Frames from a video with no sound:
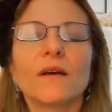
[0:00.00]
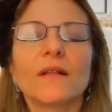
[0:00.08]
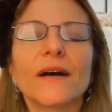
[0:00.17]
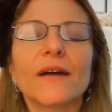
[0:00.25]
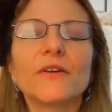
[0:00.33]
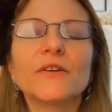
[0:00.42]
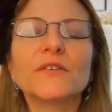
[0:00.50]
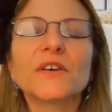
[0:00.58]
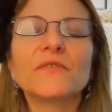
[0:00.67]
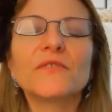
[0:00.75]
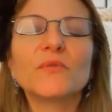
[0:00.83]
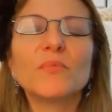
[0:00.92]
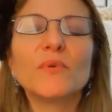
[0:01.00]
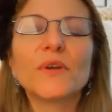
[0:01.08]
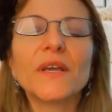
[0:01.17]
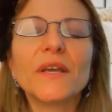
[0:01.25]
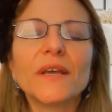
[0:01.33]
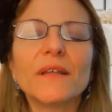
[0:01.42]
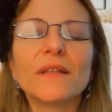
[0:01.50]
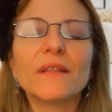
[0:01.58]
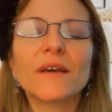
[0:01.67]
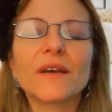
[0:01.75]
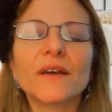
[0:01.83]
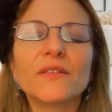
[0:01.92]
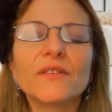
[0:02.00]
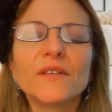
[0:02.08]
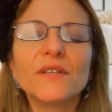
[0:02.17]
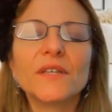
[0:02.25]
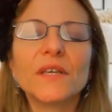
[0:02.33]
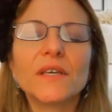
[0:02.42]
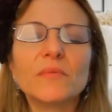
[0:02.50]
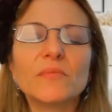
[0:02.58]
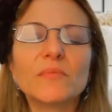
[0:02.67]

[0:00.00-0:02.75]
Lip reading: Allow yourself to breathe nice and deep.